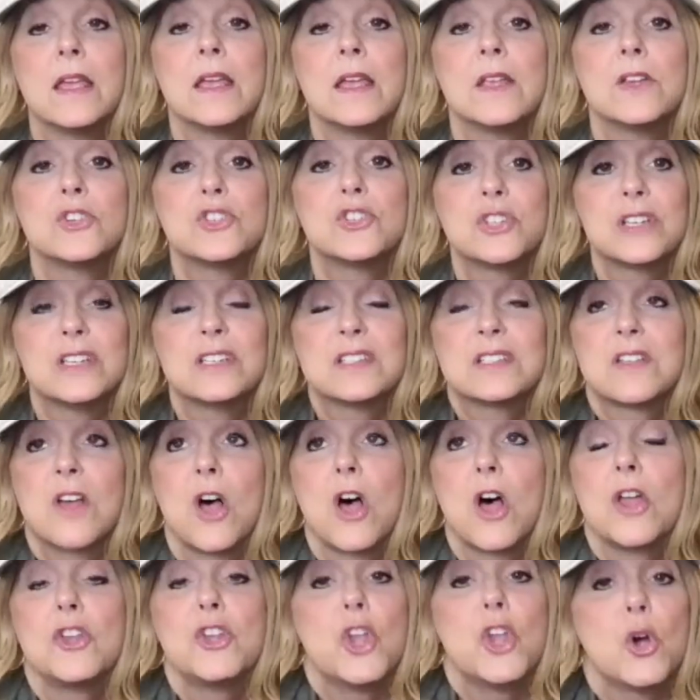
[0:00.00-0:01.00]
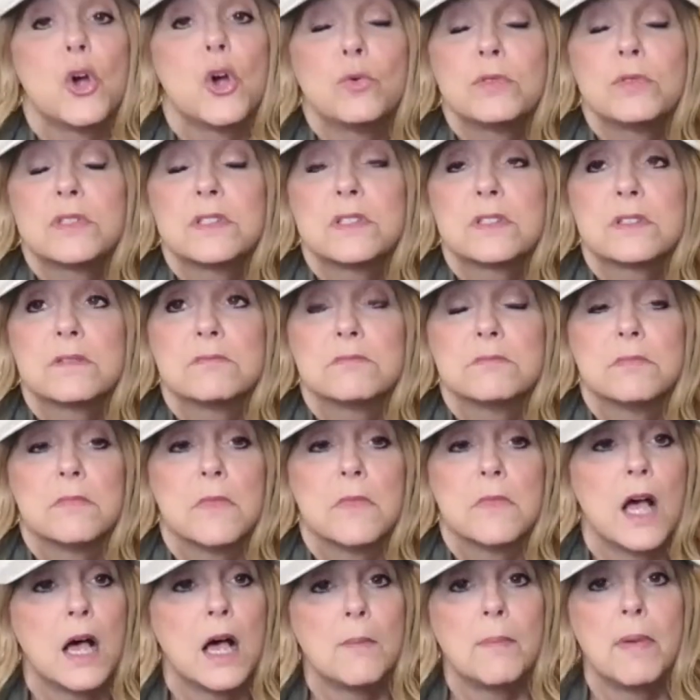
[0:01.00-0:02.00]
She saw notes
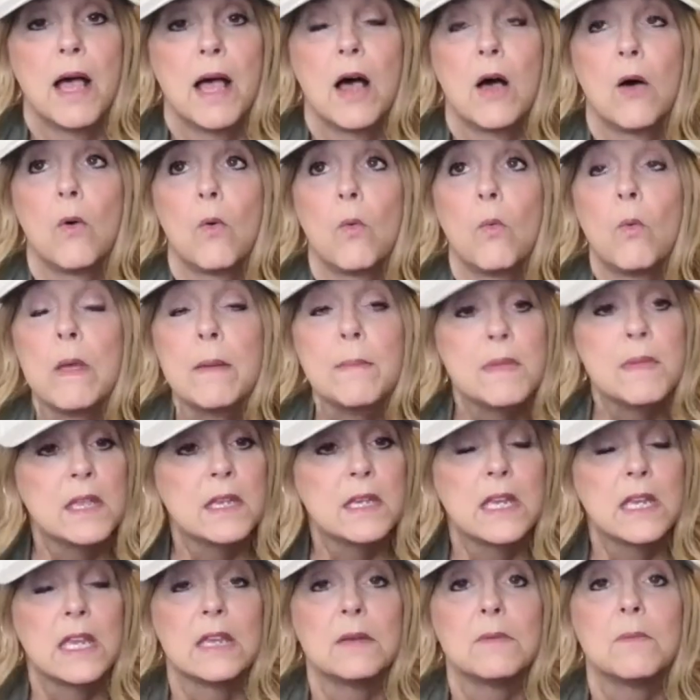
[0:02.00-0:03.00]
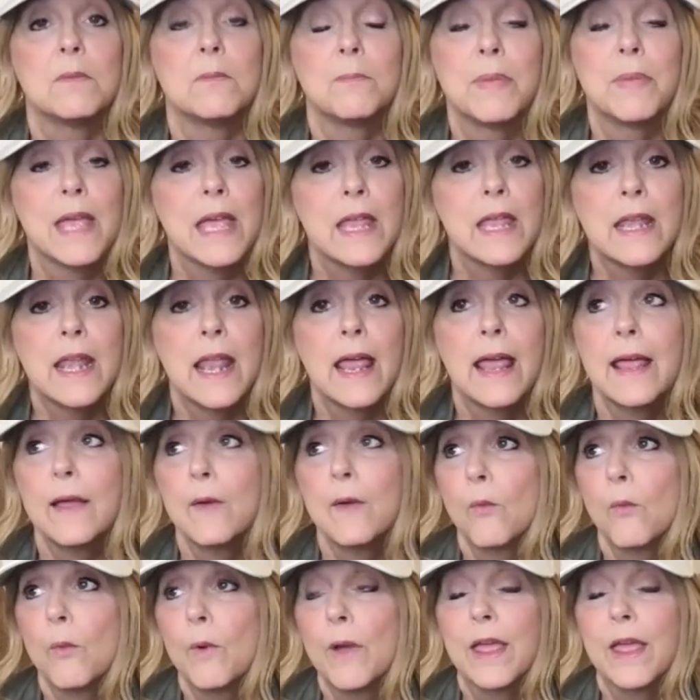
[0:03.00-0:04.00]
about women he'd been
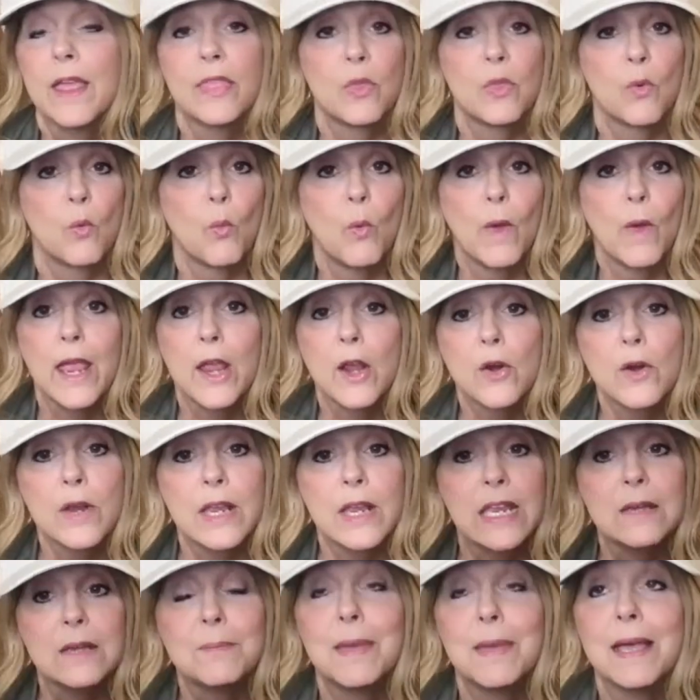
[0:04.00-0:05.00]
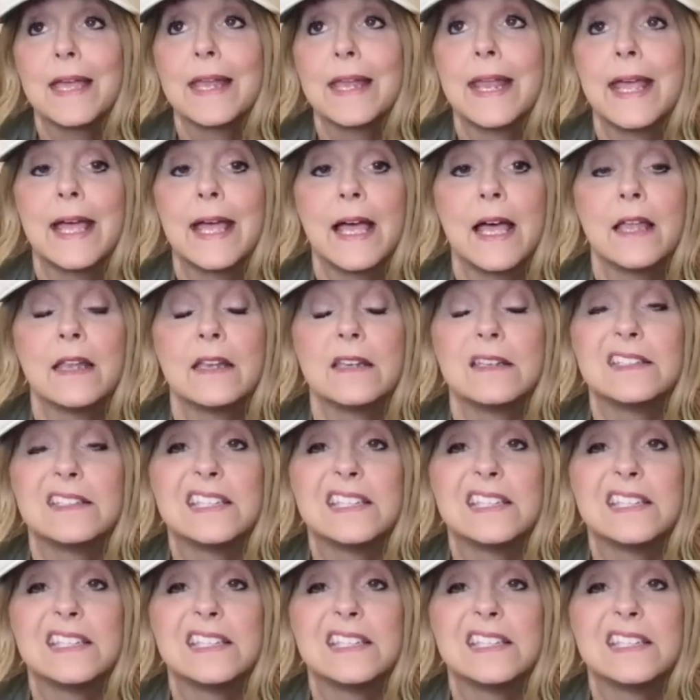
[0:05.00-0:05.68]
with, where he'd been at,